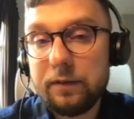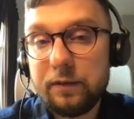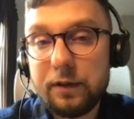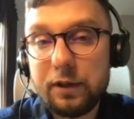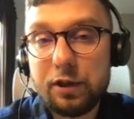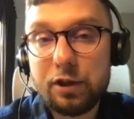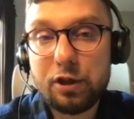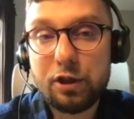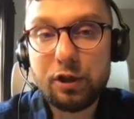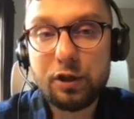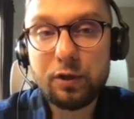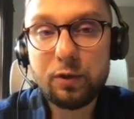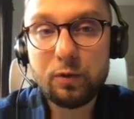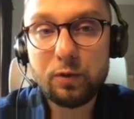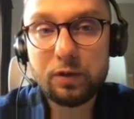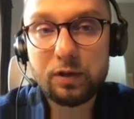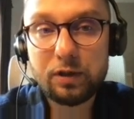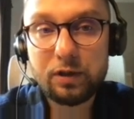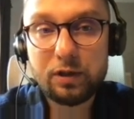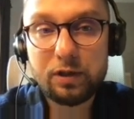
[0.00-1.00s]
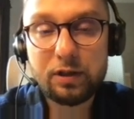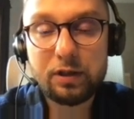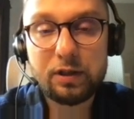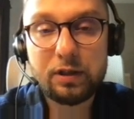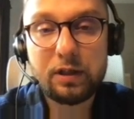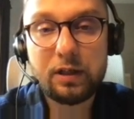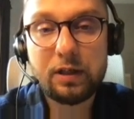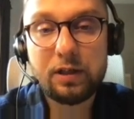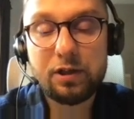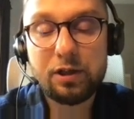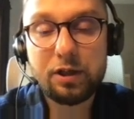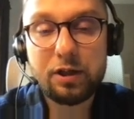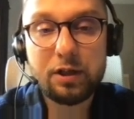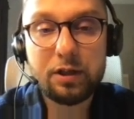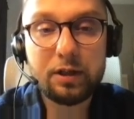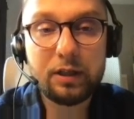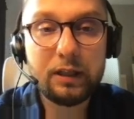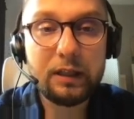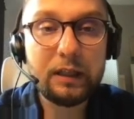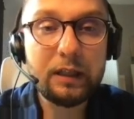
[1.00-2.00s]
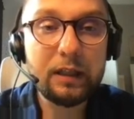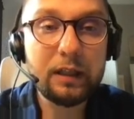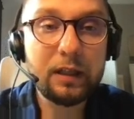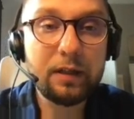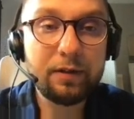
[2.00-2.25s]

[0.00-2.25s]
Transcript: which uses Jakarta E